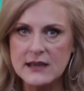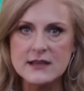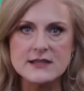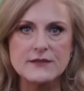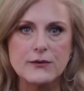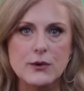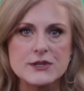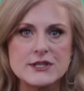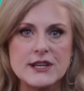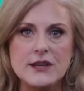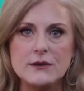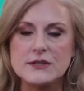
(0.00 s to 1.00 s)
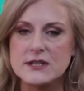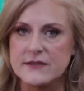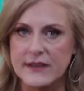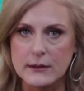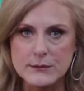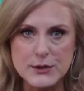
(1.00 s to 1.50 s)
Is it forcing you to
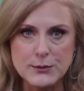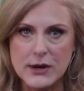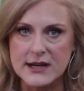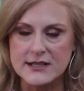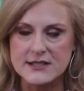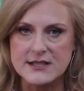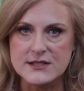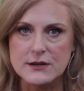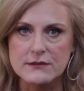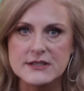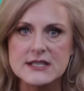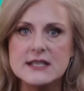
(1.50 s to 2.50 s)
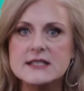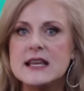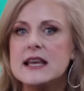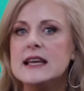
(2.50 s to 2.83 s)
develop new products and services?